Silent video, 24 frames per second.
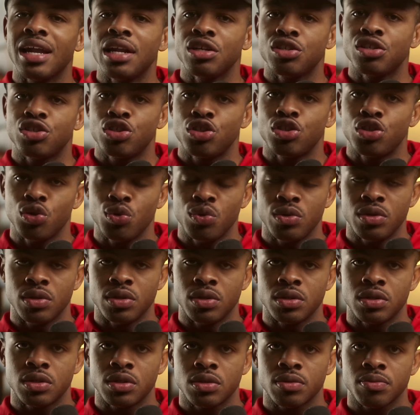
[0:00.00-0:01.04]

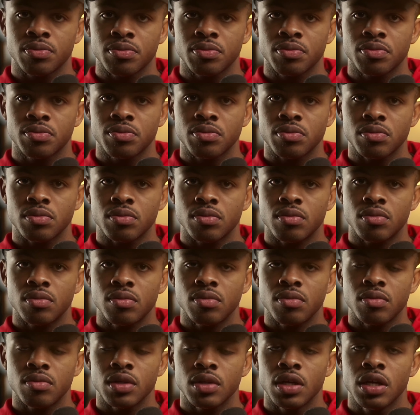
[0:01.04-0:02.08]
students,
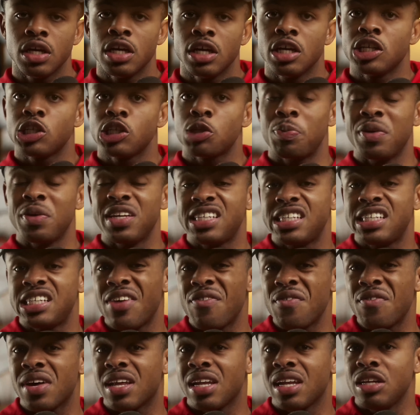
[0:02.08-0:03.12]

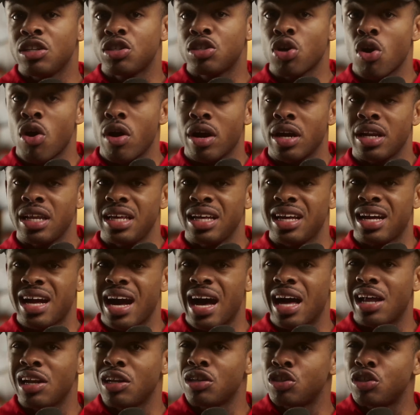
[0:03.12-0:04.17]
specifically targeting
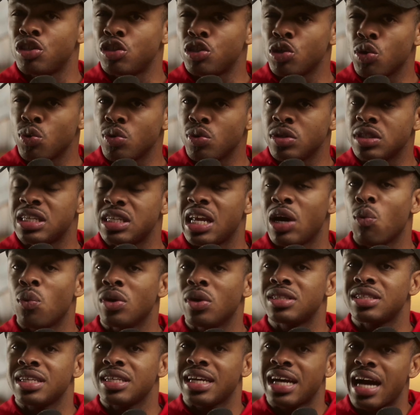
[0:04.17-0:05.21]
college students that
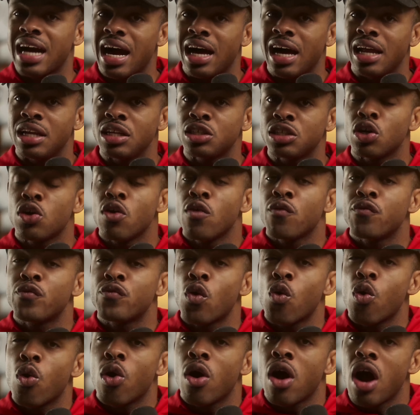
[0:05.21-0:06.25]
went to college
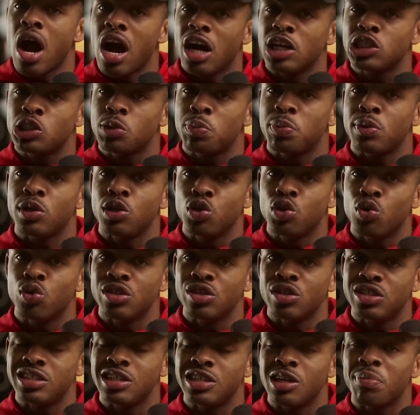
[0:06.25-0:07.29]
for
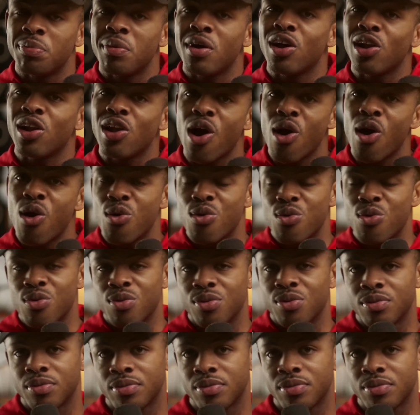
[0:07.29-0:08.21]
entrepreneurship alone.